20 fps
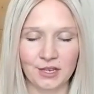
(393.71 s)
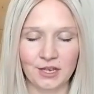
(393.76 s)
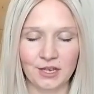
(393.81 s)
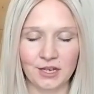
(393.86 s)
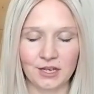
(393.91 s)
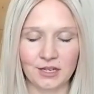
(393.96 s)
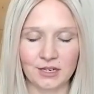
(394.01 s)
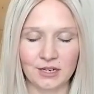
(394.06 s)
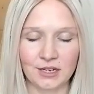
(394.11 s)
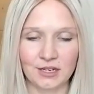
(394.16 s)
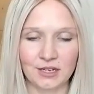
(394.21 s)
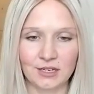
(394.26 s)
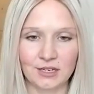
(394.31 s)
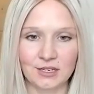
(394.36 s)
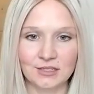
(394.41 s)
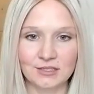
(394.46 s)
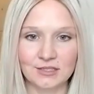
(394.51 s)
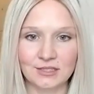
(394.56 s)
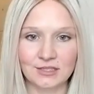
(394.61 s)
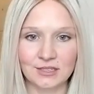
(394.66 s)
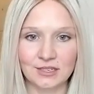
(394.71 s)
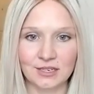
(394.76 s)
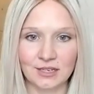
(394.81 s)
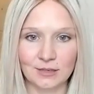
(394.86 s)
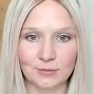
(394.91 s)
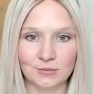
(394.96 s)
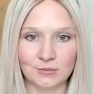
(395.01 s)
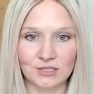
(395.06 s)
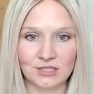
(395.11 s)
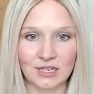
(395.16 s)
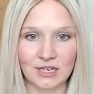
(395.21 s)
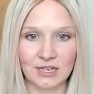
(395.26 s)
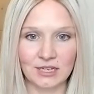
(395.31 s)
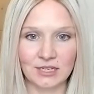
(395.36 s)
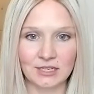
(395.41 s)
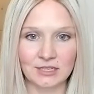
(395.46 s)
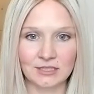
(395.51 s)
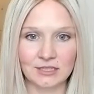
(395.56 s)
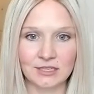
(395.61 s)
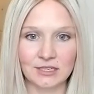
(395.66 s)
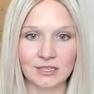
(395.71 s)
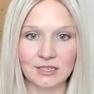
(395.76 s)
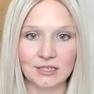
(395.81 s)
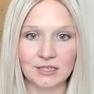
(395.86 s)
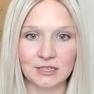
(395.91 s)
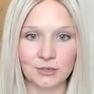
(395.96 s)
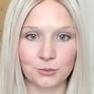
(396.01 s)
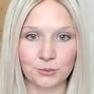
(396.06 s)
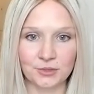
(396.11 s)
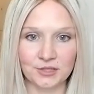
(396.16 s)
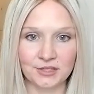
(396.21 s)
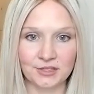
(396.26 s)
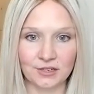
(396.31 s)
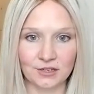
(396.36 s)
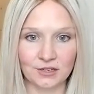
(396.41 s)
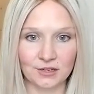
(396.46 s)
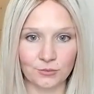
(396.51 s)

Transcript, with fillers: And I see him standing here with, uh,